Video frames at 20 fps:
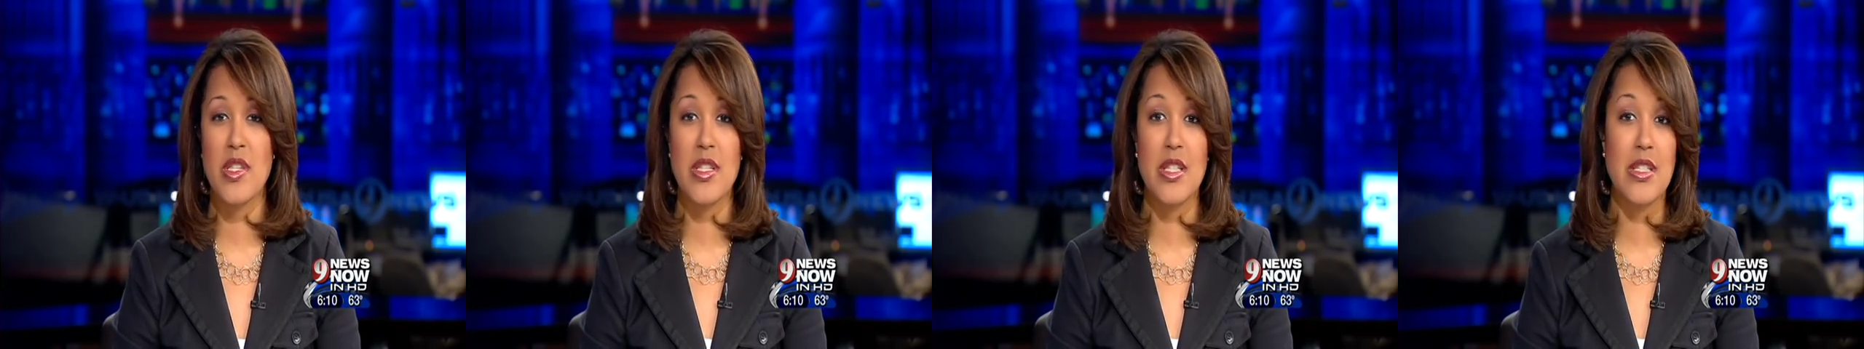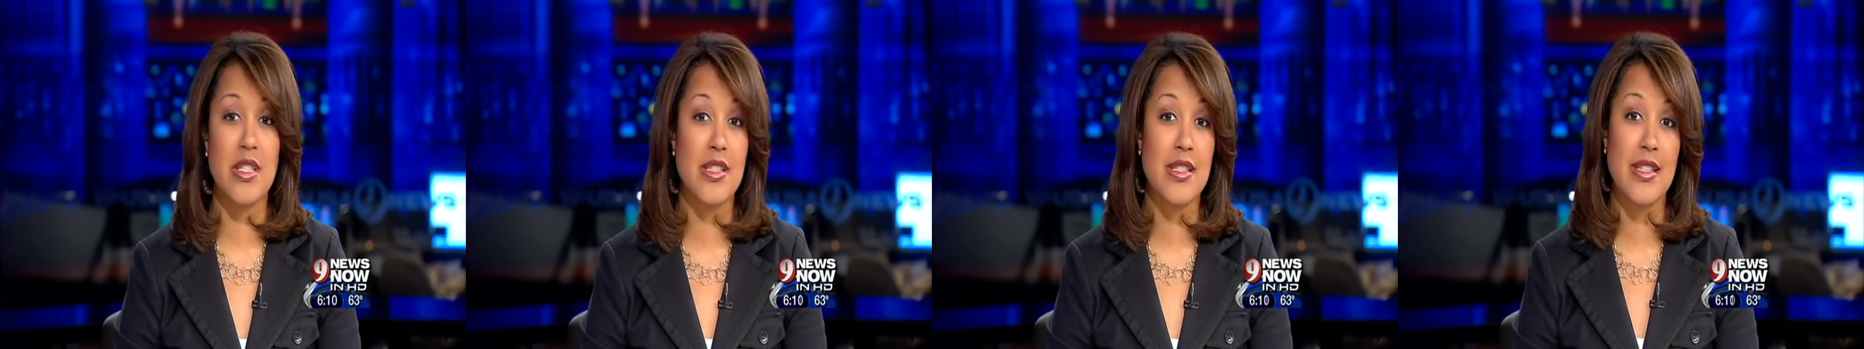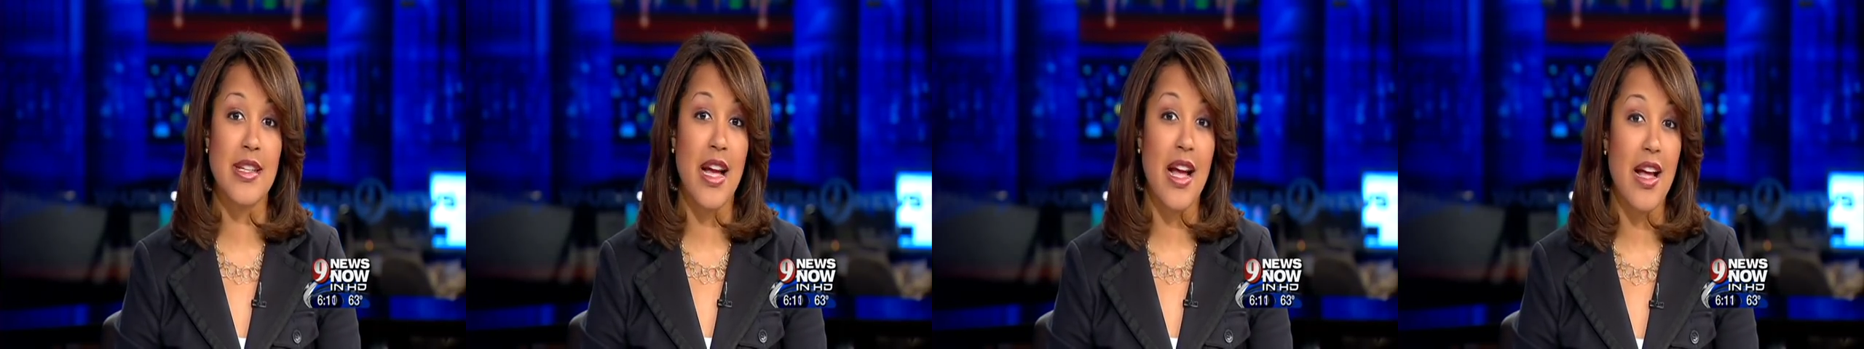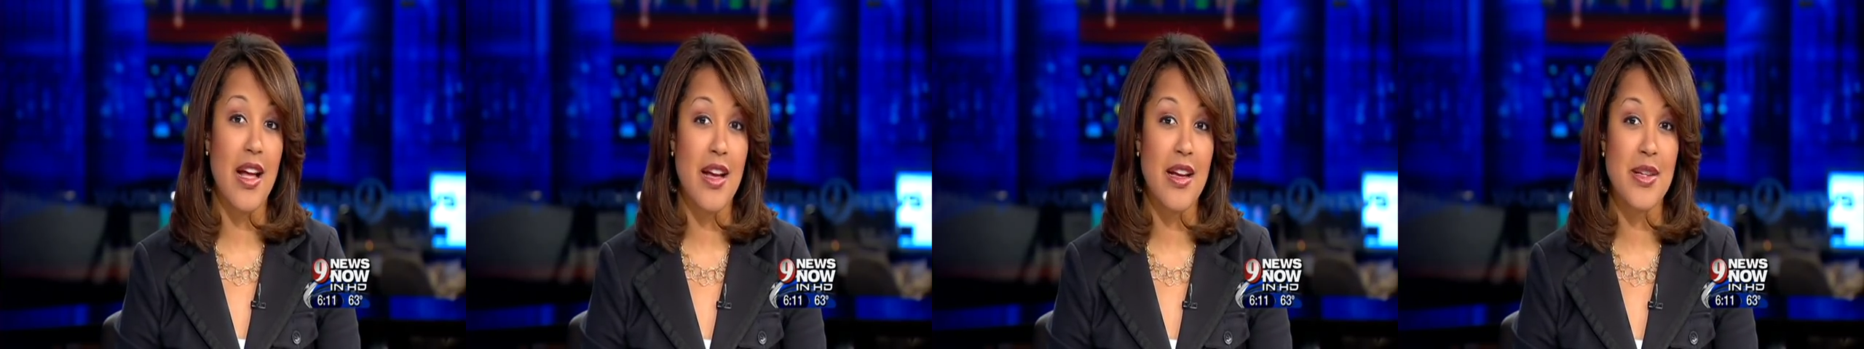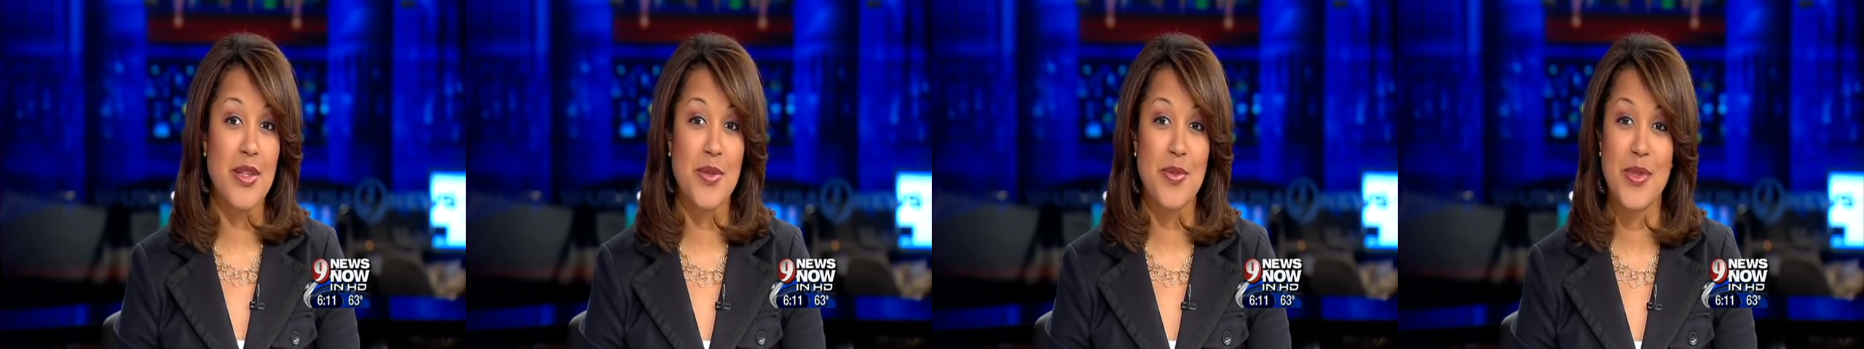the
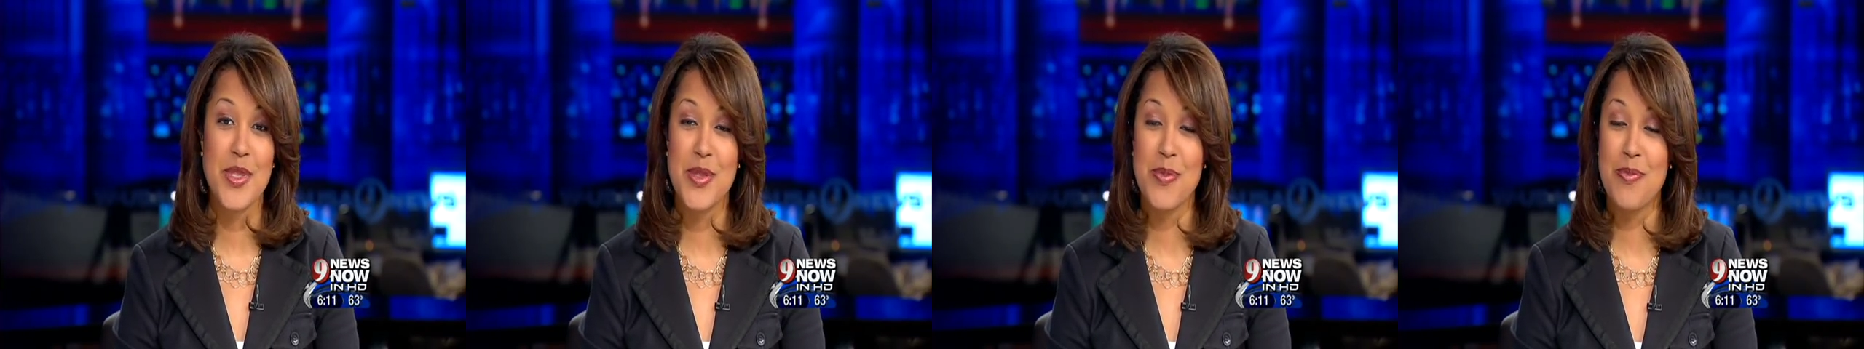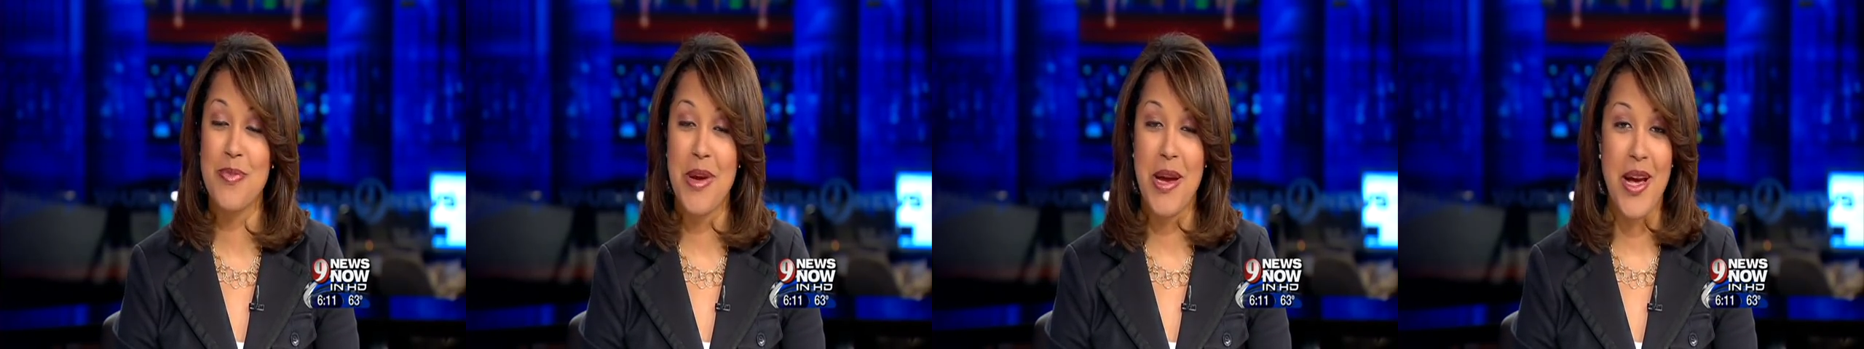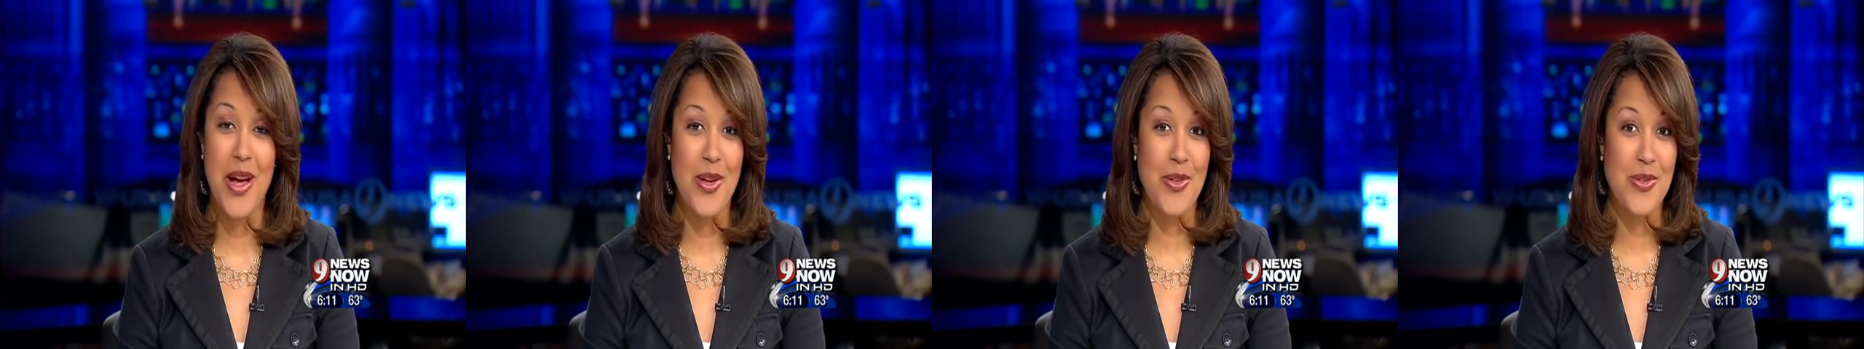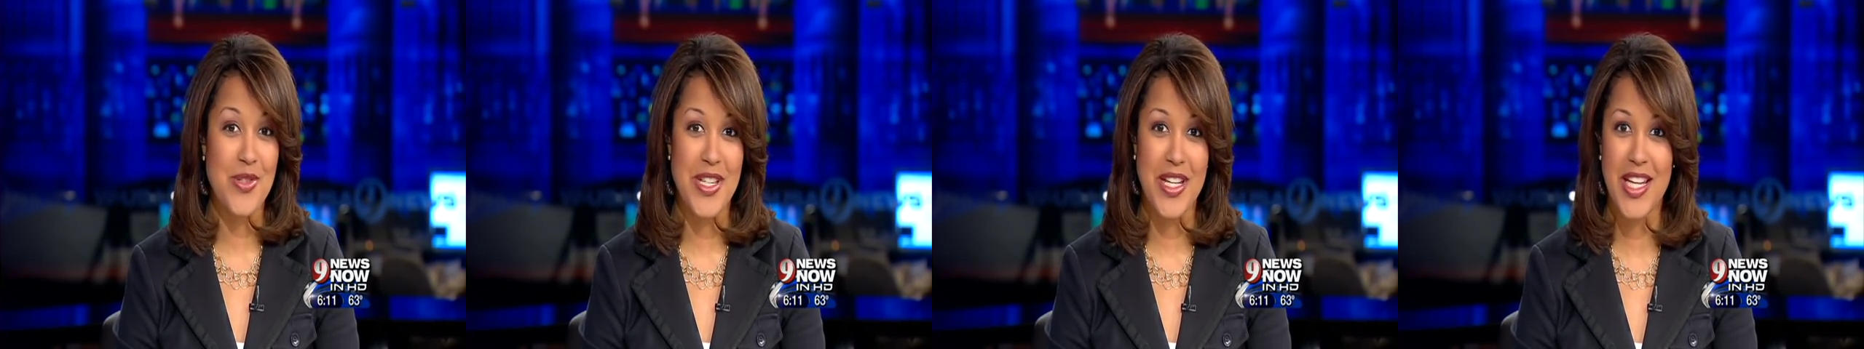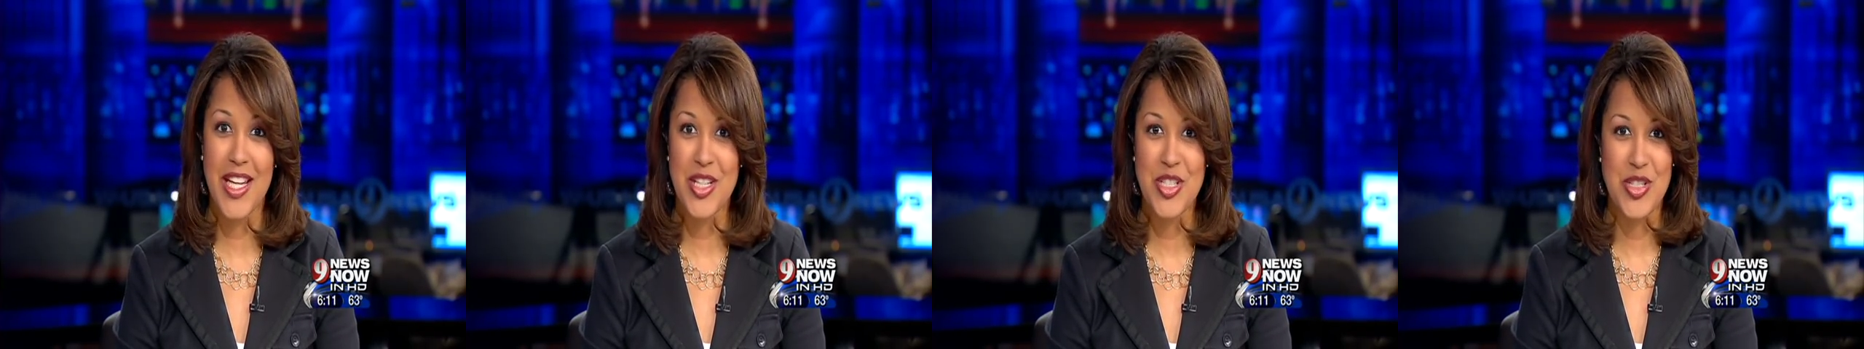disguise was bound
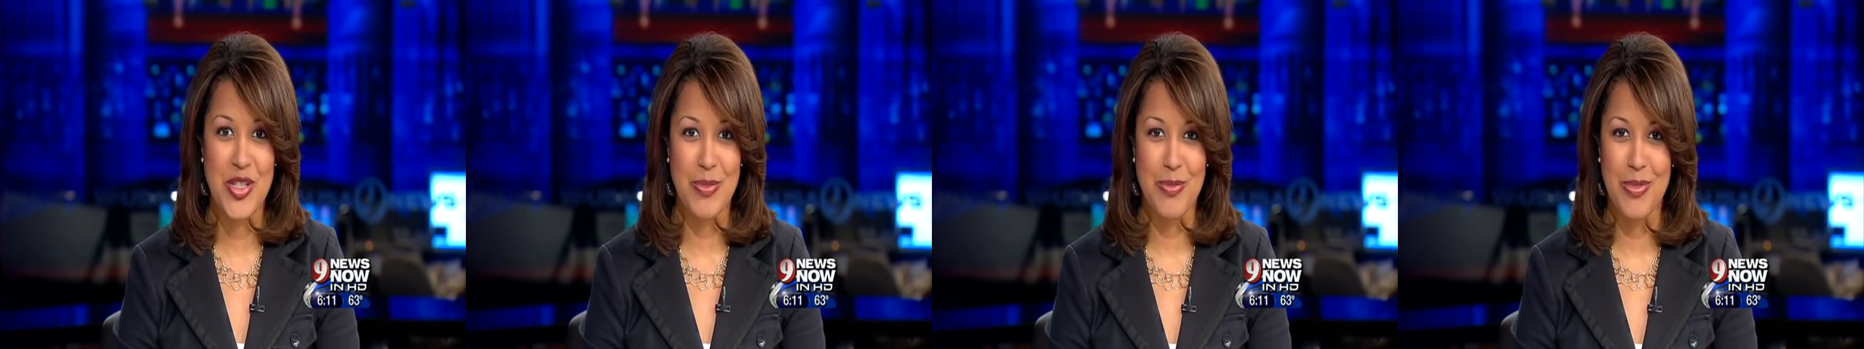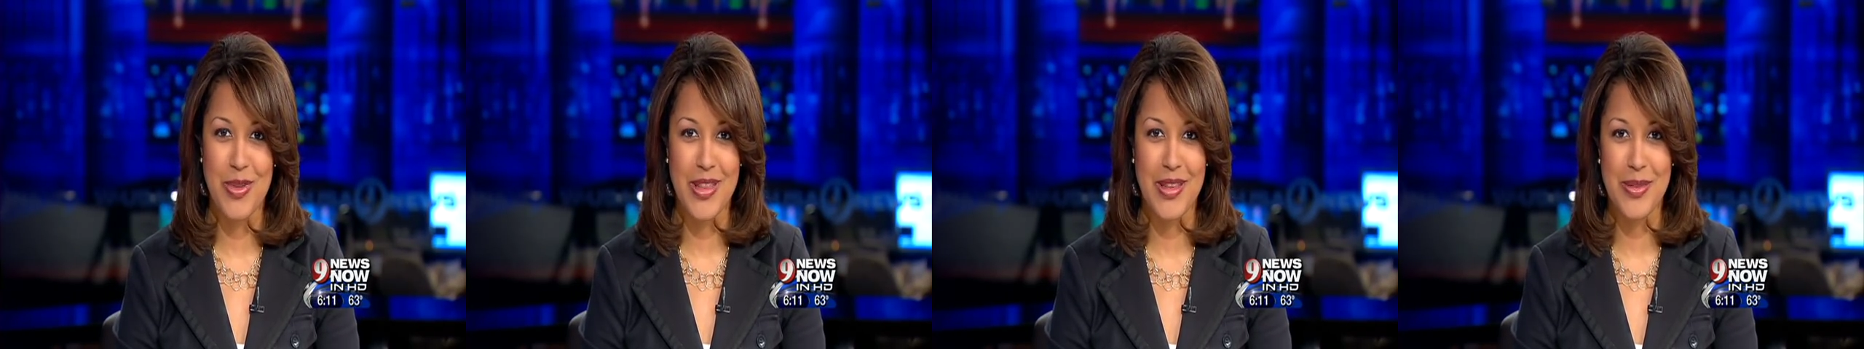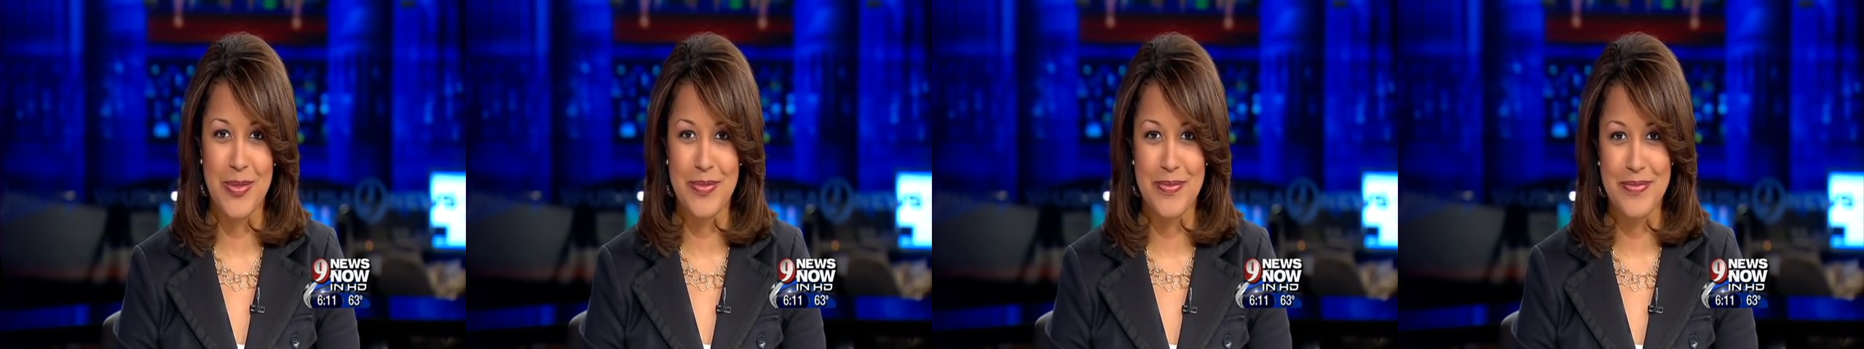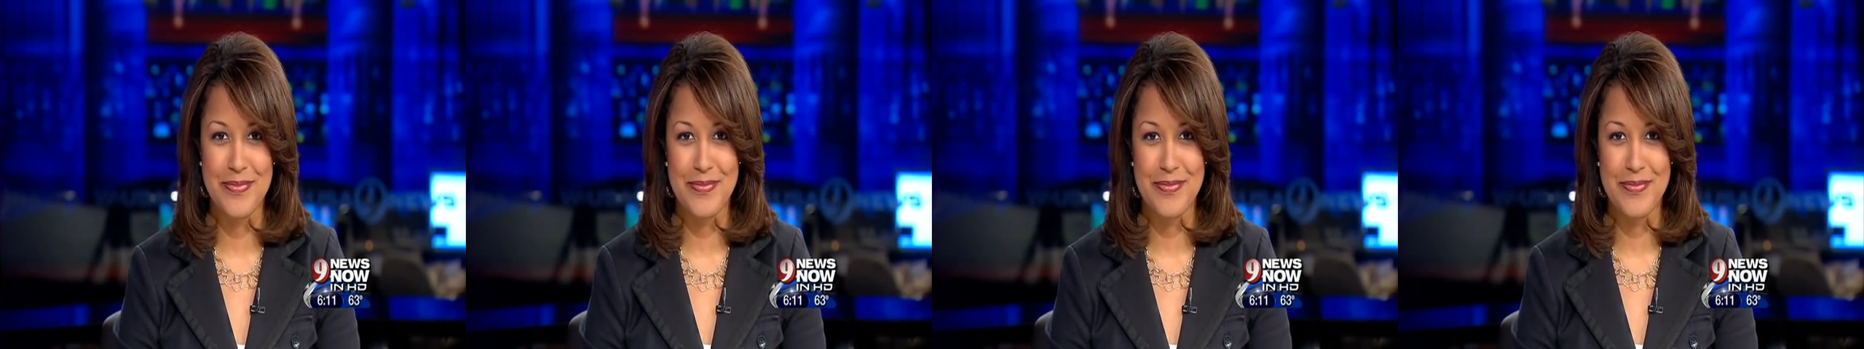to catch up with him.